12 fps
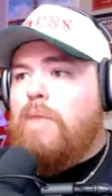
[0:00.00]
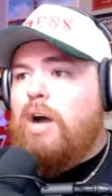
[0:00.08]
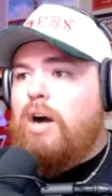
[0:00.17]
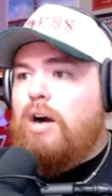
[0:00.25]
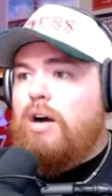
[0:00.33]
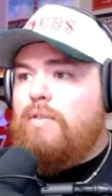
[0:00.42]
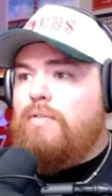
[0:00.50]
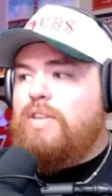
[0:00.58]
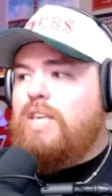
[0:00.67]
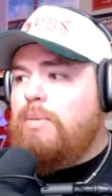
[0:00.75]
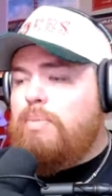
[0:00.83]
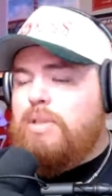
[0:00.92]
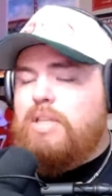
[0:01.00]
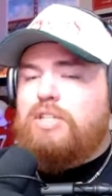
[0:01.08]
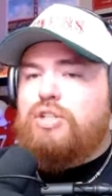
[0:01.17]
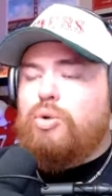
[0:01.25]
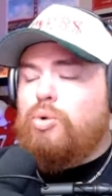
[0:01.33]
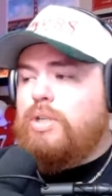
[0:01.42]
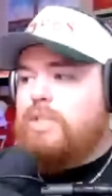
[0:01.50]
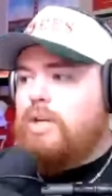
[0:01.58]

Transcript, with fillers: of keeping these stories